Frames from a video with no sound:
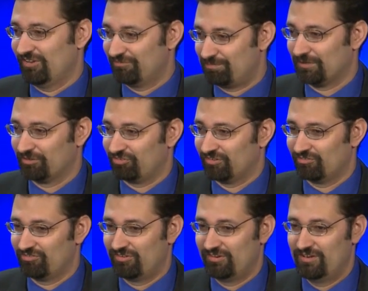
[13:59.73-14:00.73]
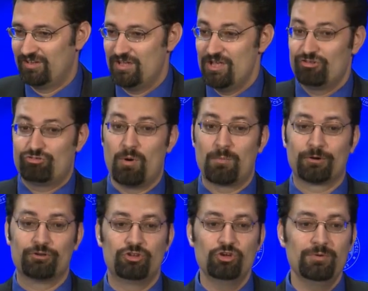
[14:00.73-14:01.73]
of persons. So what we're
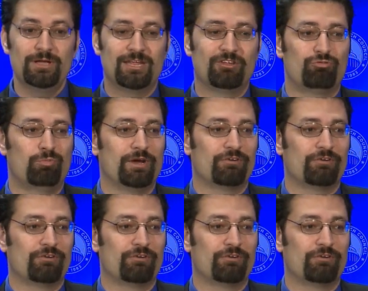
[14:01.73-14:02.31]
doing is we are